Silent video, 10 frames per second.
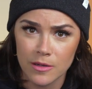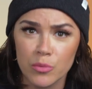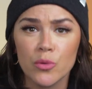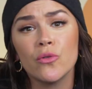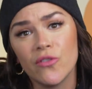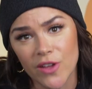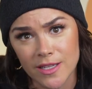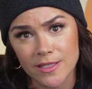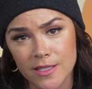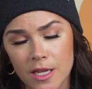Prove
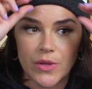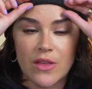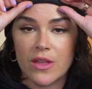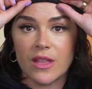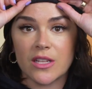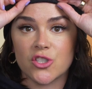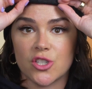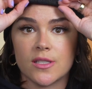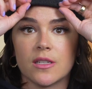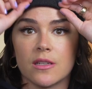it. I think that's
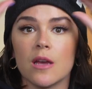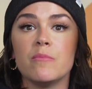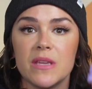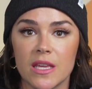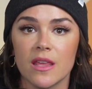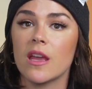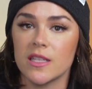just a me.